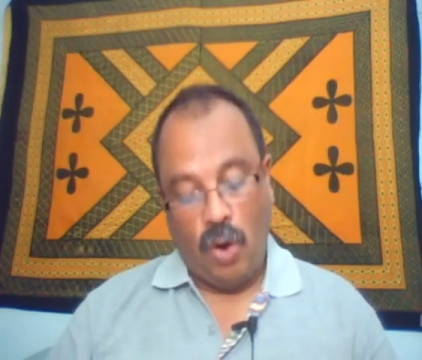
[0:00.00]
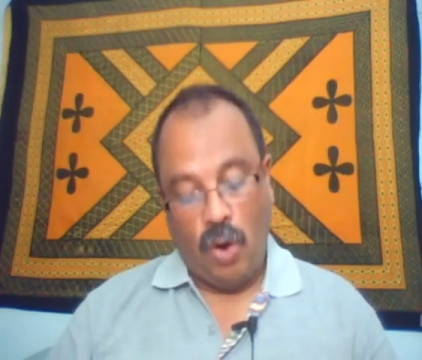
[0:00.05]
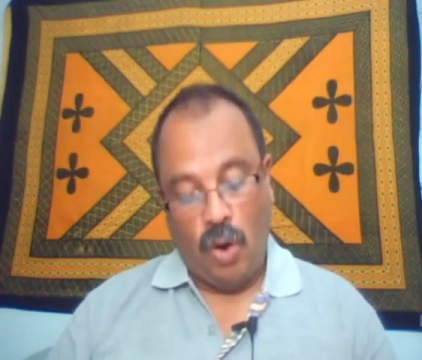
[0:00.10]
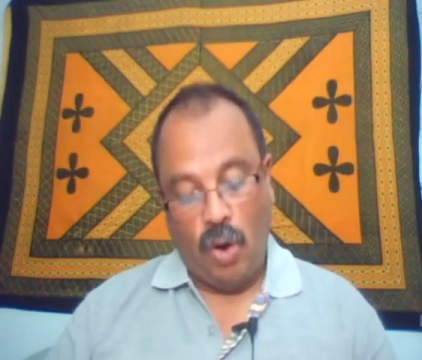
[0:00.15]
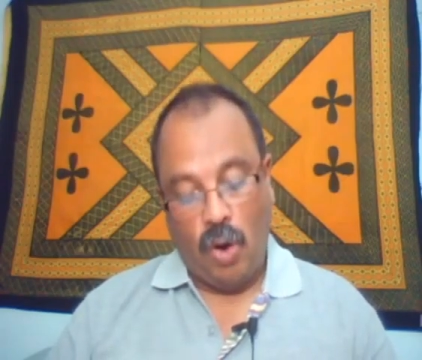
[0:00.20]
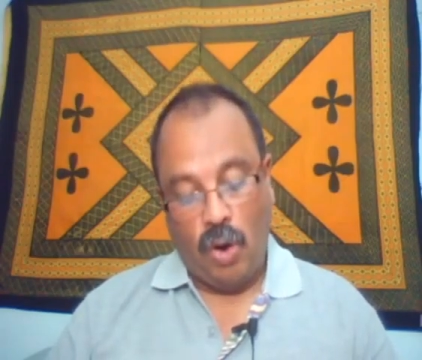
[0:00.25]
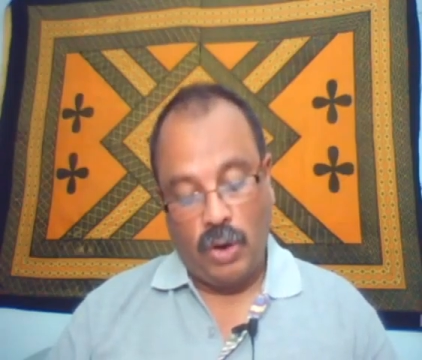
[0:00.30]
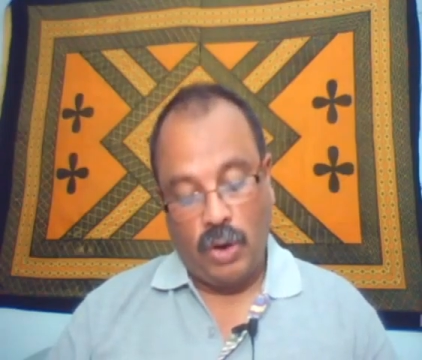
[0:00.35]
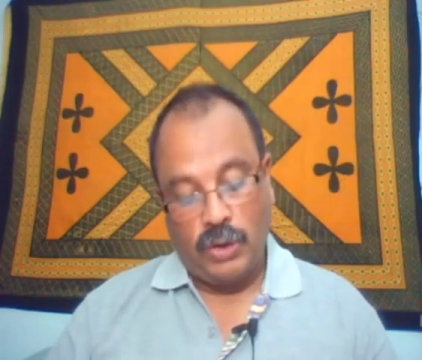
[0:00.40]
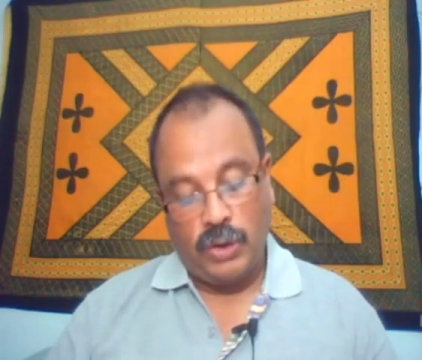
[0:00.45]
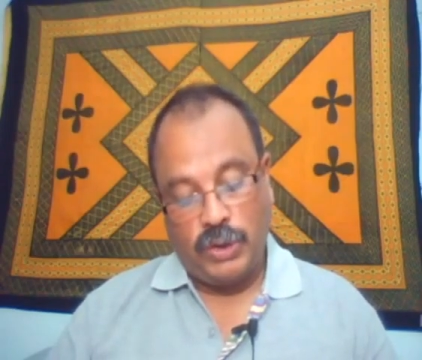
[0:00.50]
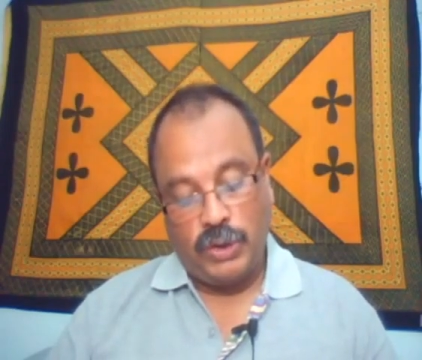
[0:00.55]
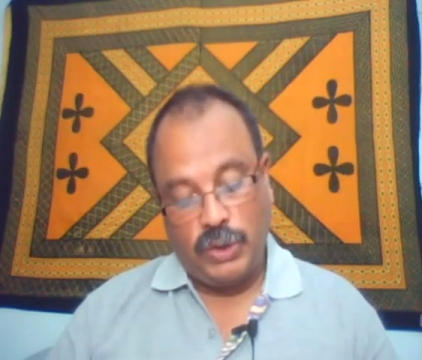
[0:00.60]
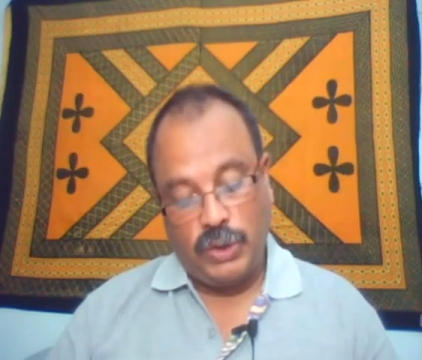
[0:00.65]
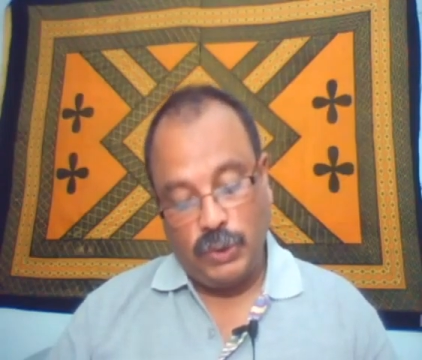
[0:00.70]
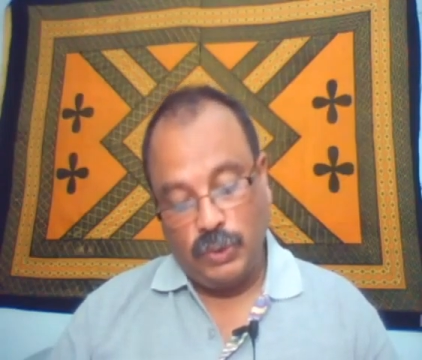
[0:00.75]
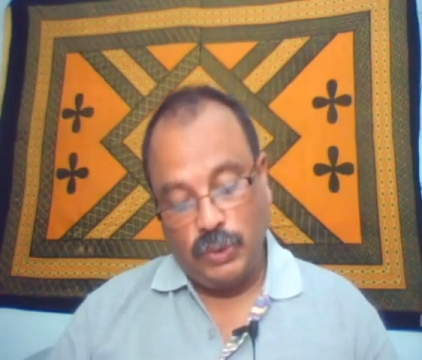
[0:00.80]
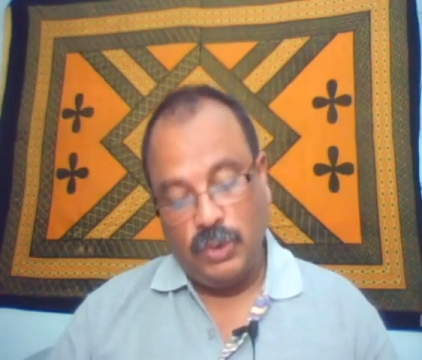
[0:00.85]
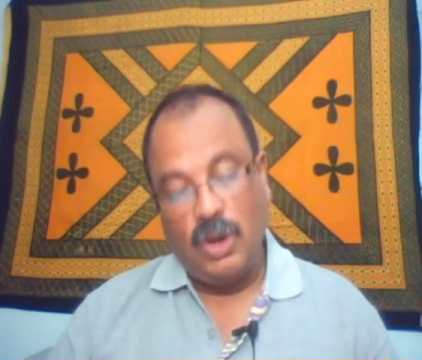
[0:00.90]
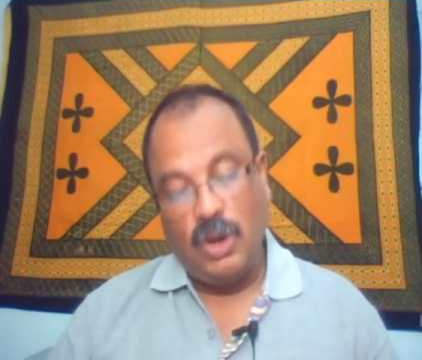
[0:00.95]
or
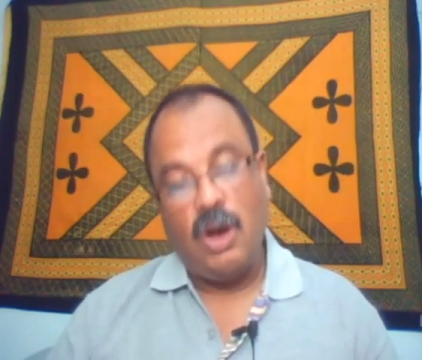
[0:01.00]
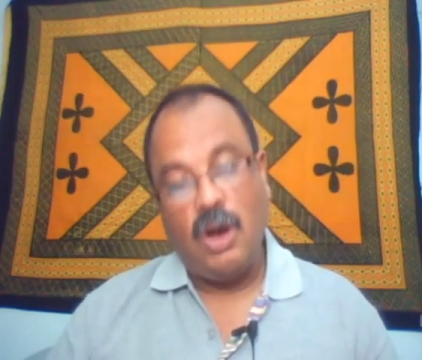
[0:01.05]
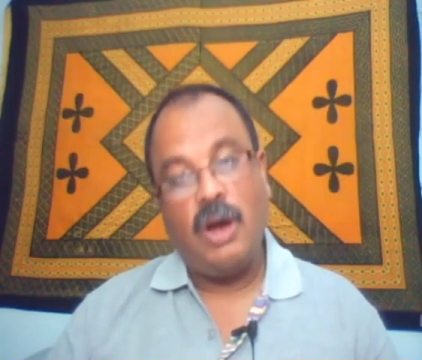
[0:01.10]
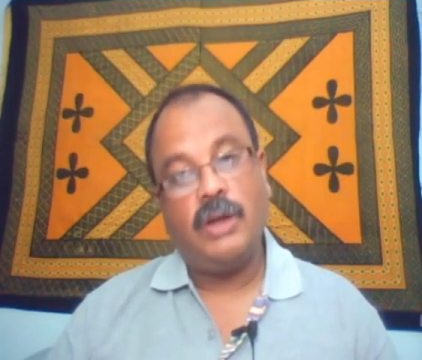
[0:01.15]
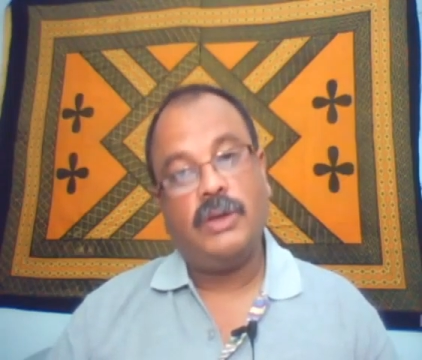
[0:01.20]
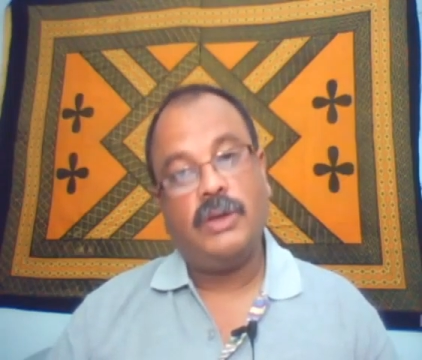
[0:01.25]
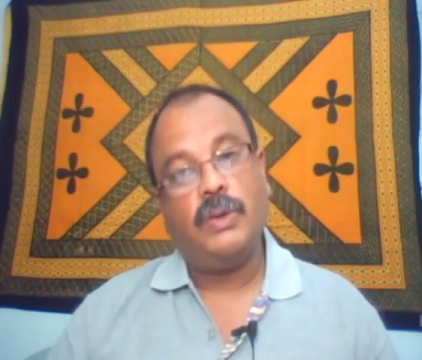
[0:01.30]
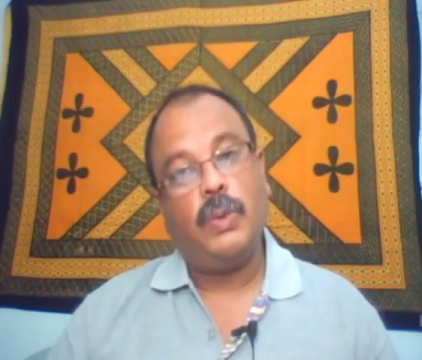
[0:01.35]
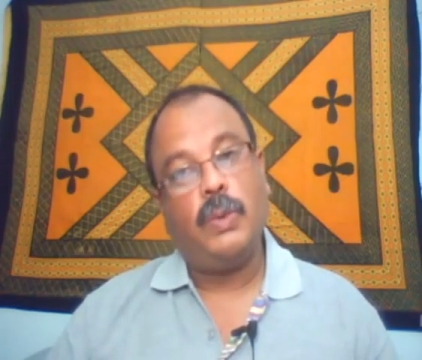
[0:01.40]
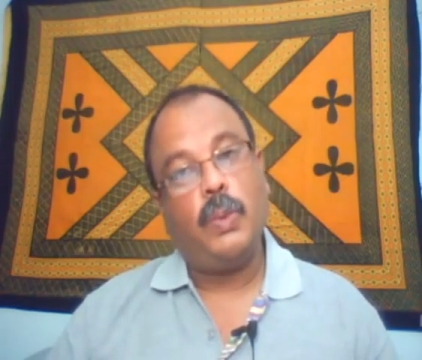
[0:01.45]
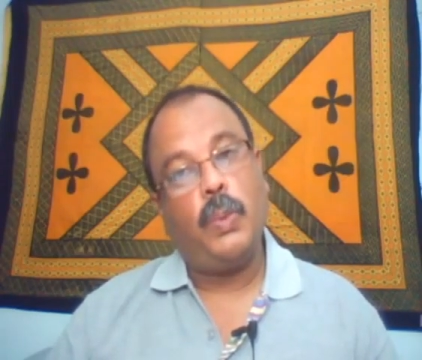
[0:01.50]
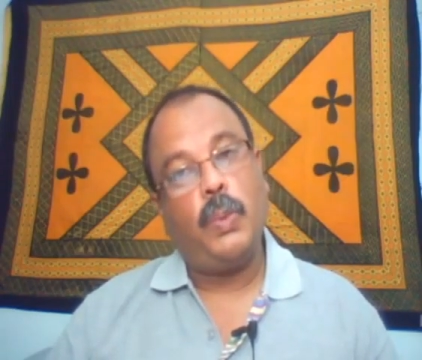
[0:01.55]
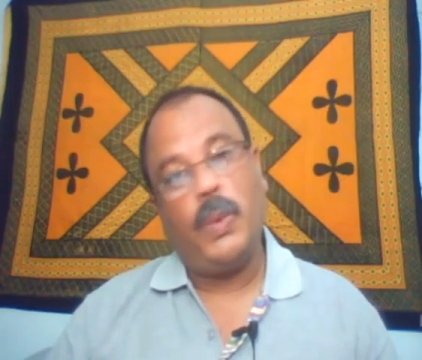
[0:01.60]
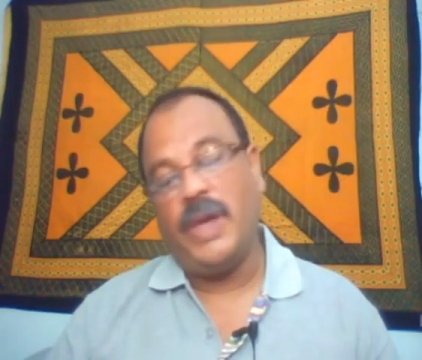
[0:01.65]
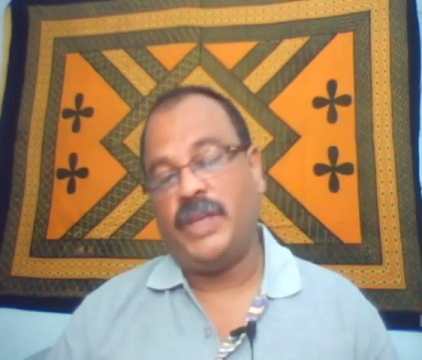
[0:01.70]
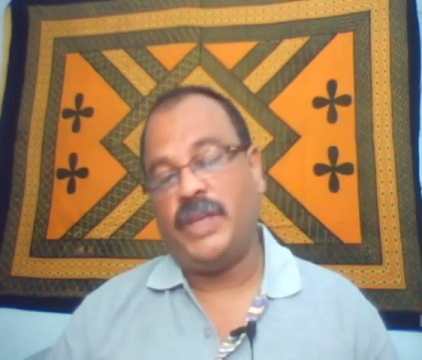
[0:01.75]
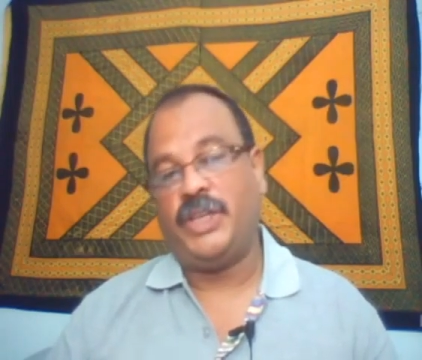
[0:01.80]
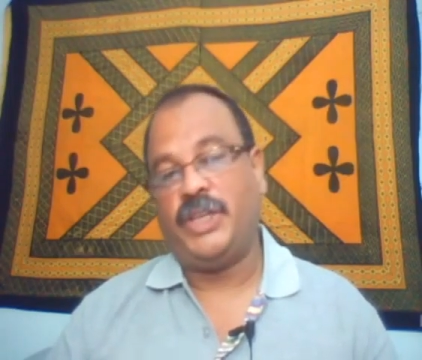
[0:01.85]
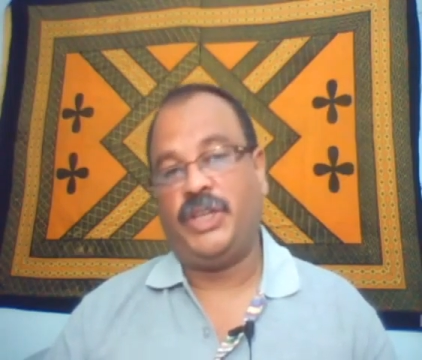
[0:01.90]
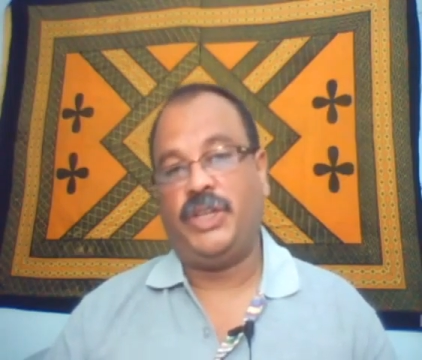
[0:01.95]
do not
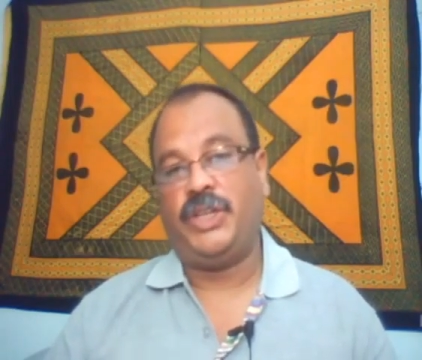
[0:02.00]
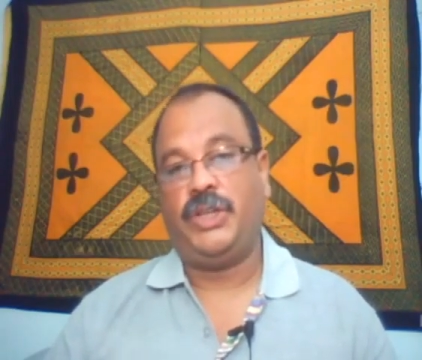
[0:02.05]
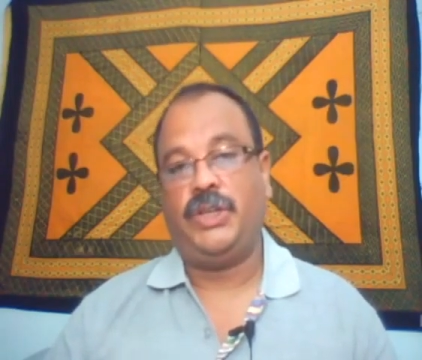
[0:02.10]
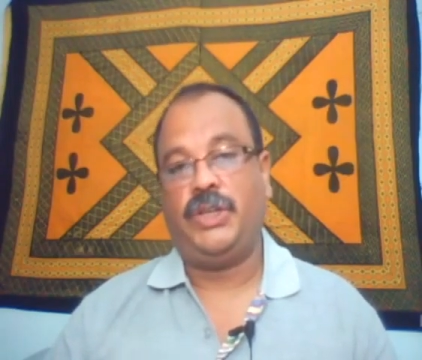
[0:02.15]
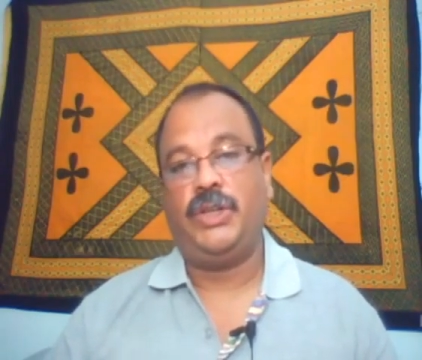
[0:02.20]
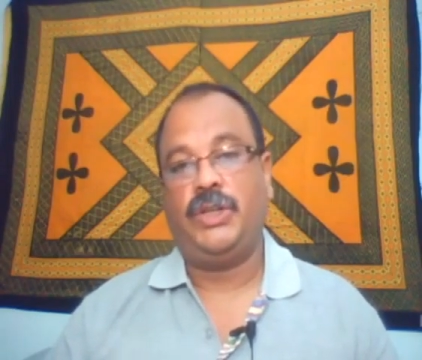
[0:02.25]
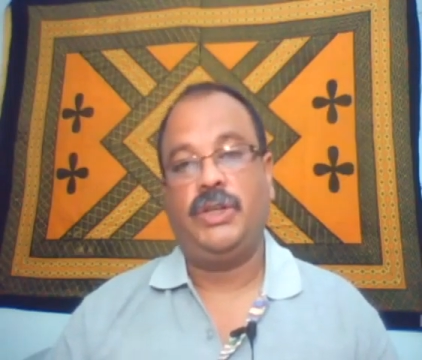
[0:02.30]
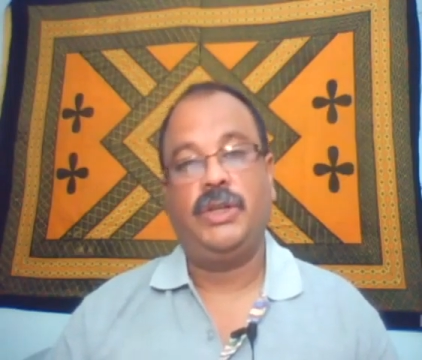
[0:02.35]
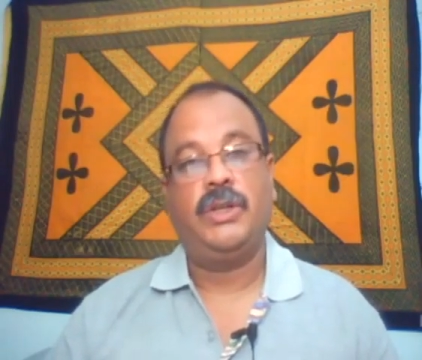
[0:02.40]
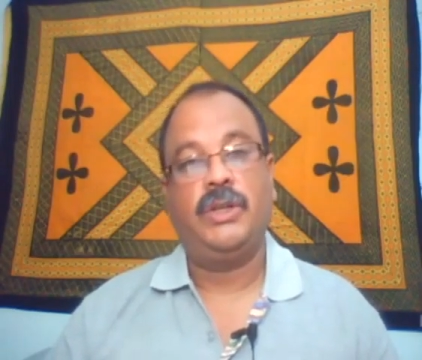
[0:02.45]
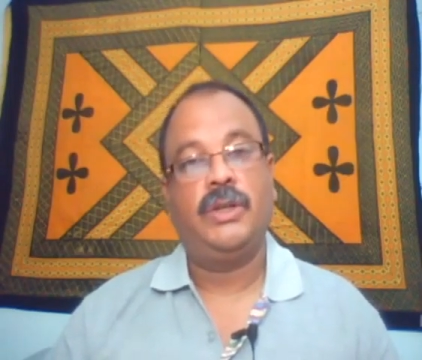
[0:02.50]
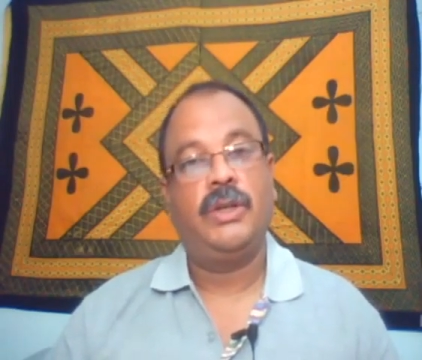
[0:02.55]
wish